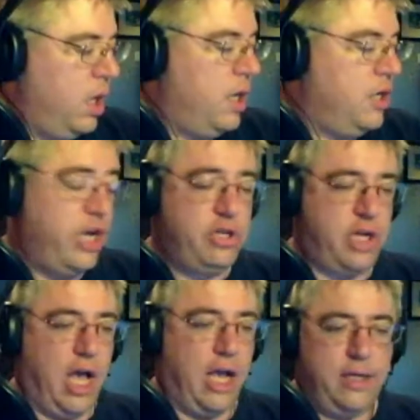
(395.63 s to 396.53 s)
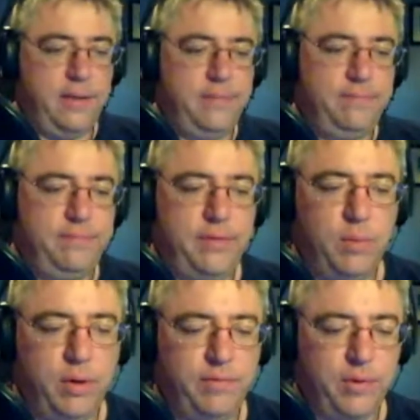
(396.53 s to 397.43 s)
ShellShock, the
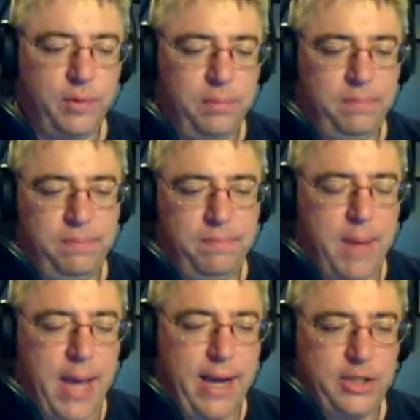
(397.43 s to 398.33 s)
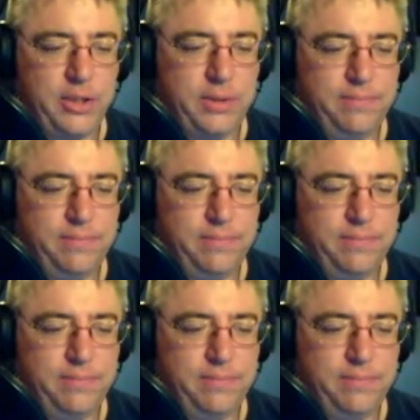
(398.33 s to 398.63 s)
wonderful bash